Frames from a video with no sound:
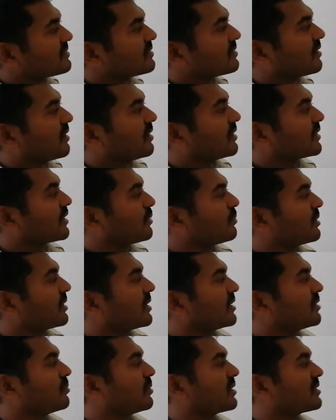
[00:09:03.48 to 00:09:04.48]
in all
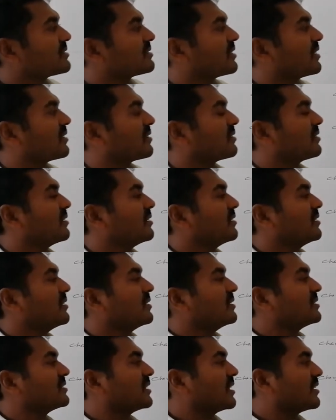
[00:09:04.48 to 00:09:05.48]
chemical bonds are
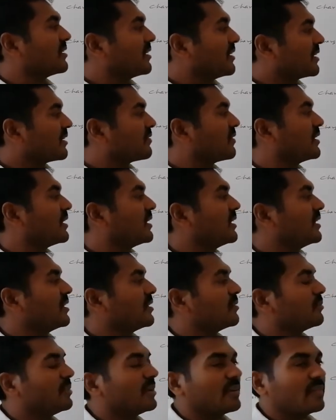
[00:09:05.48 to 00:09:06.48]
shared
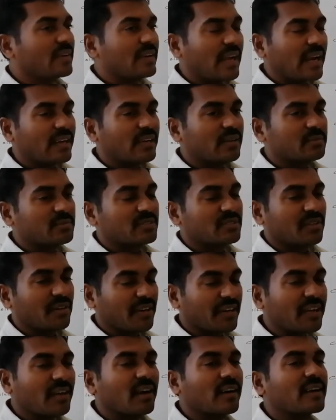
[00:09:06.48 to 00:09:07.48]
equally between atoms
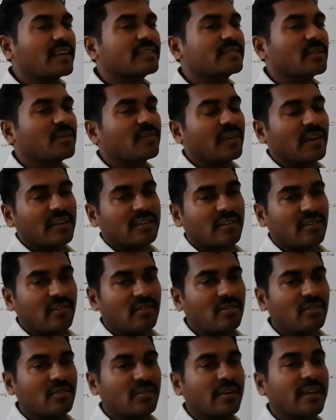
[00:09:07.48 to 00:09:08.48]
regardless of
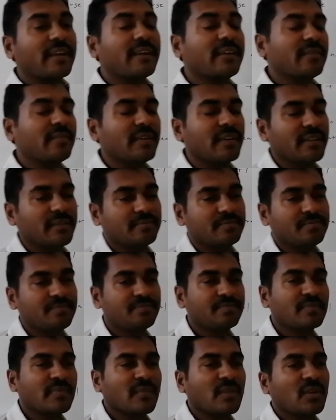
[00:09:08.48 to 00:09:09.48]
electronegativity.
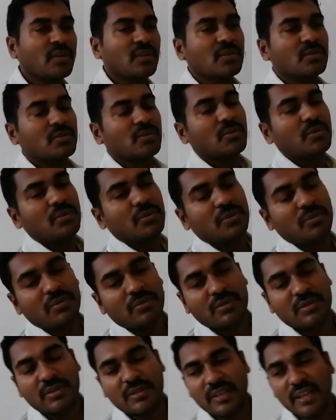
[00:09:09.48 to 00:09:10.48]

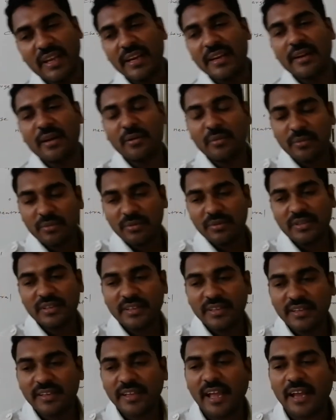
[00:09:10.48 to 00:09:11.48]
So till now in
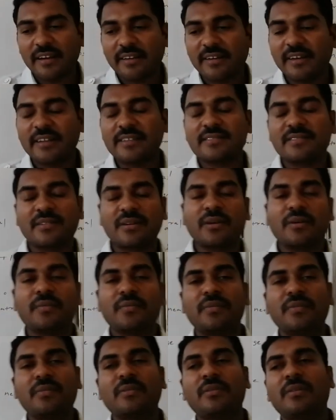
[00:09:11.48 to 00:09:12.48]
the calculation
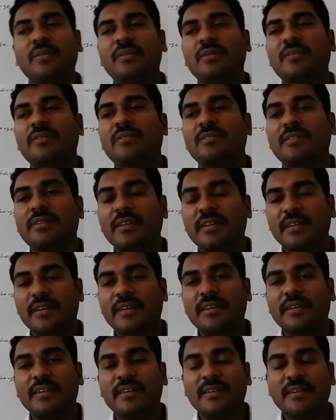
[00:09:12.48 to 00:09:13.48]
of
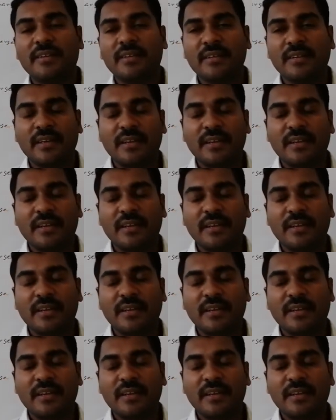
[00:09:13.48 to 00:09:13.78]
the